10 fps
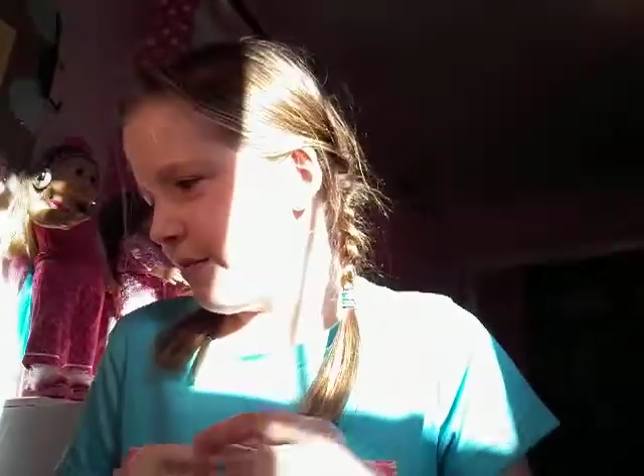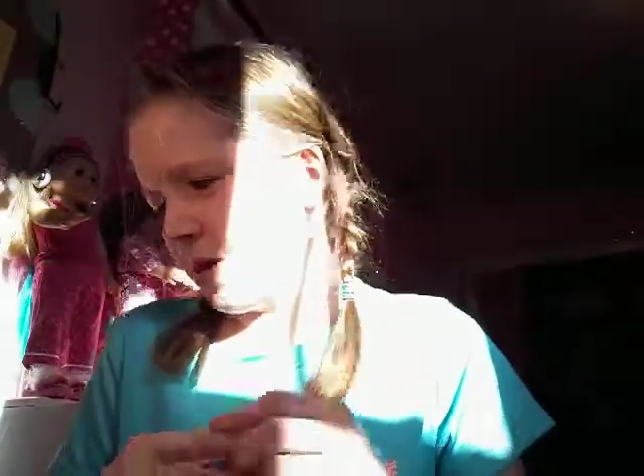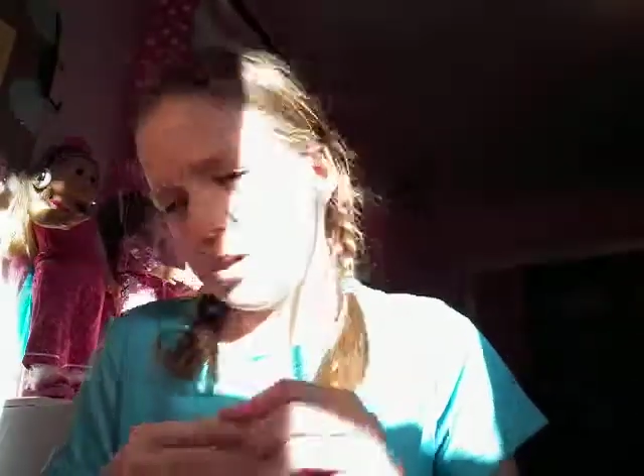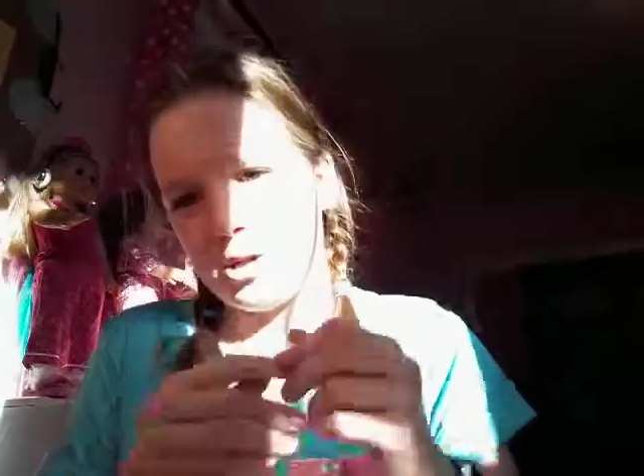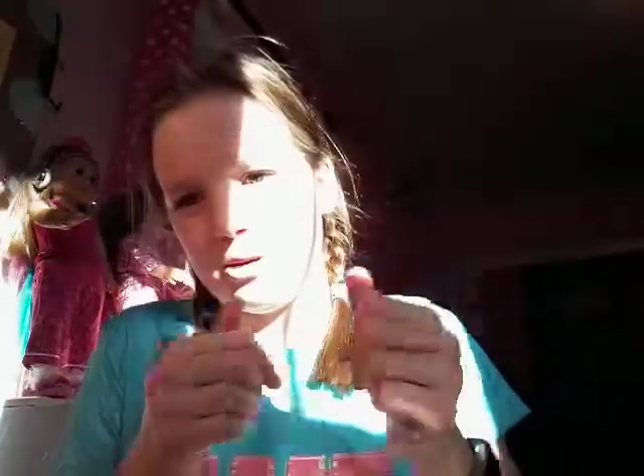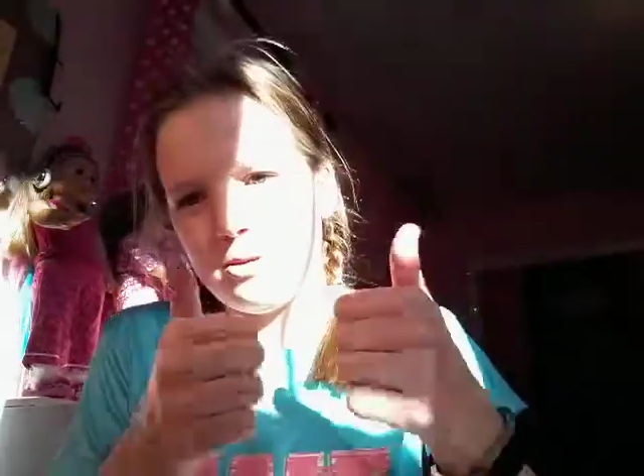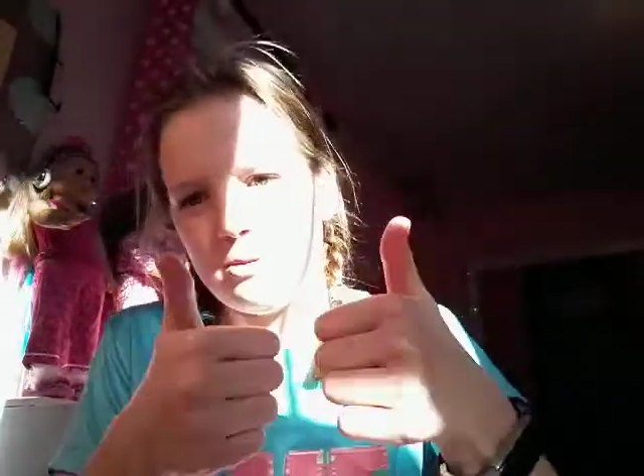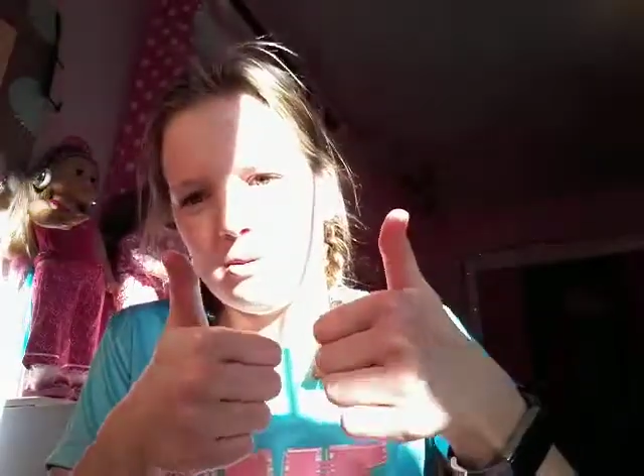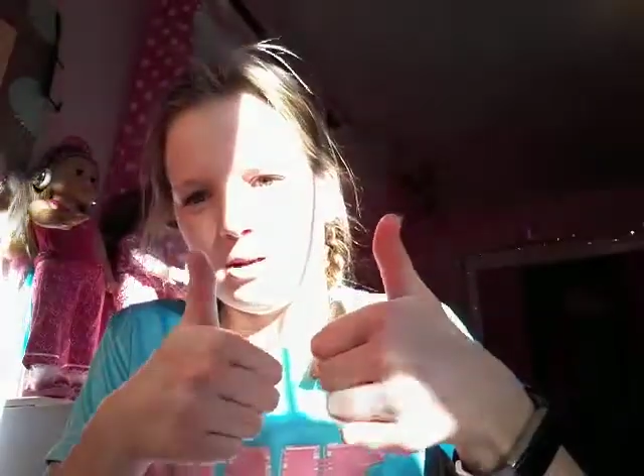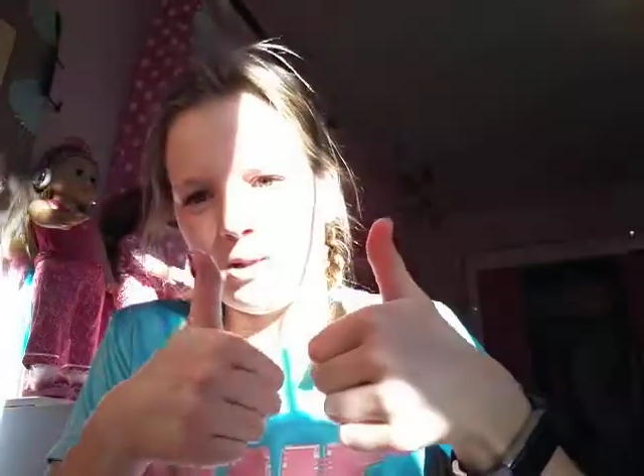Make sure
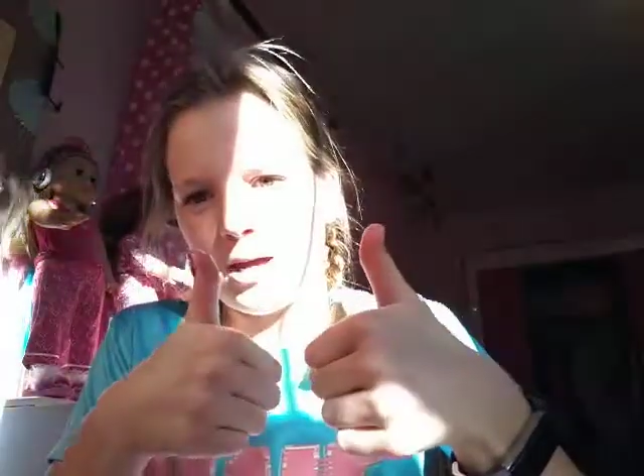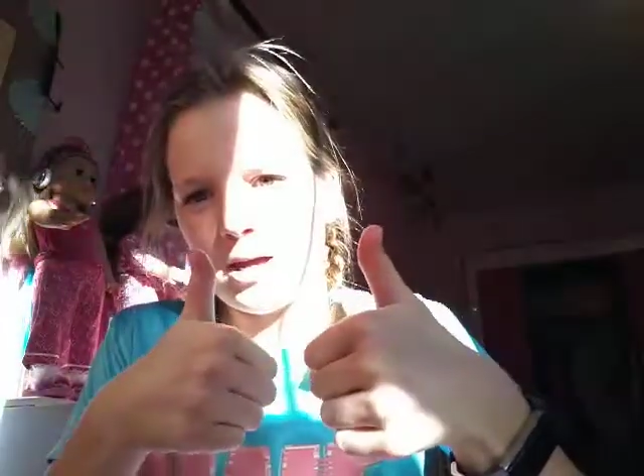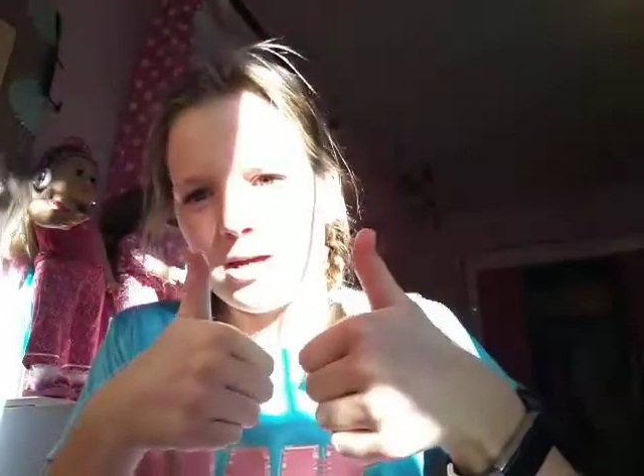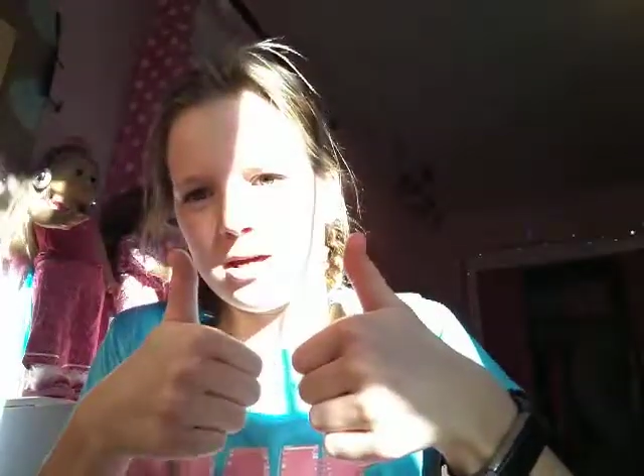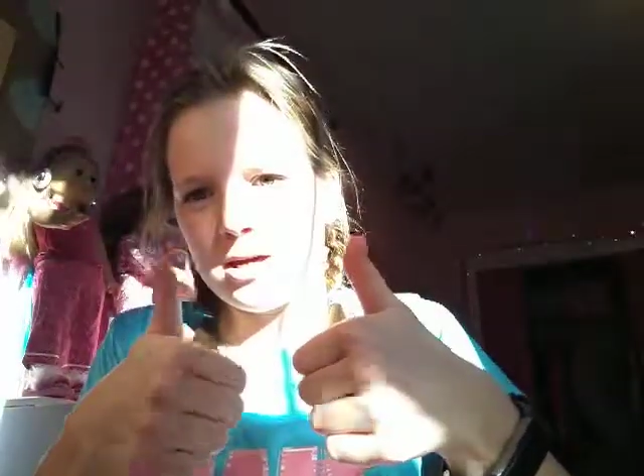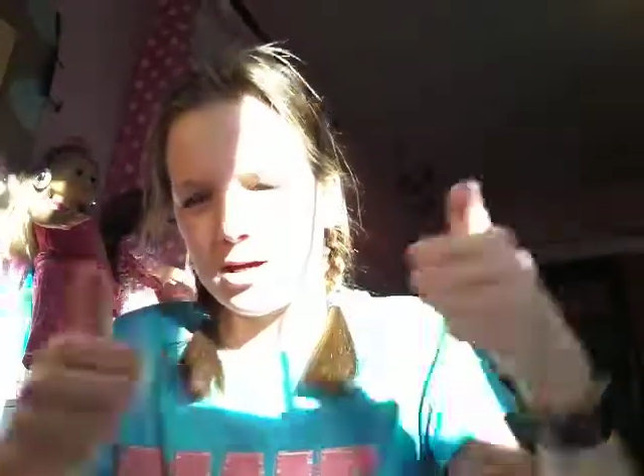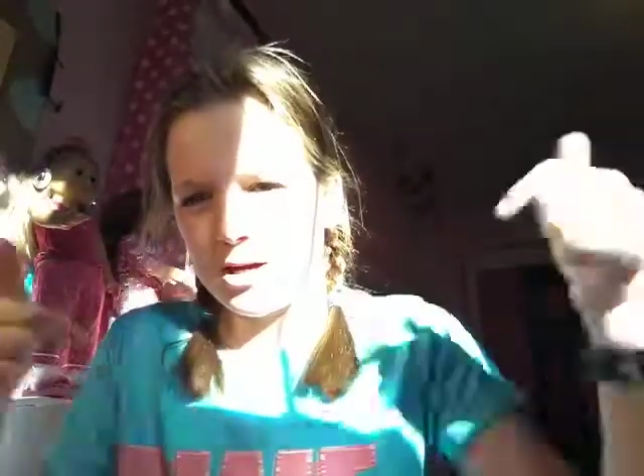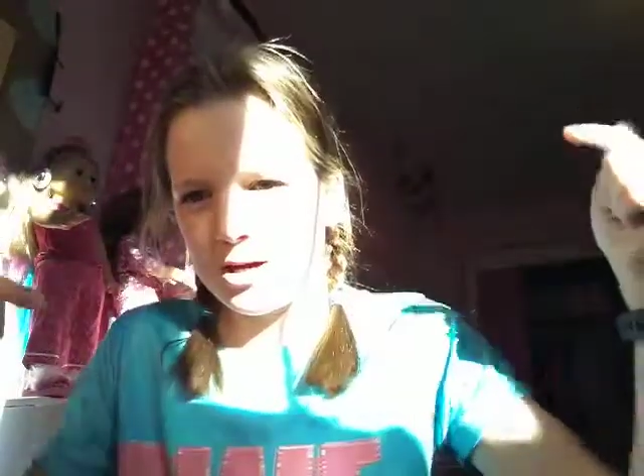you like,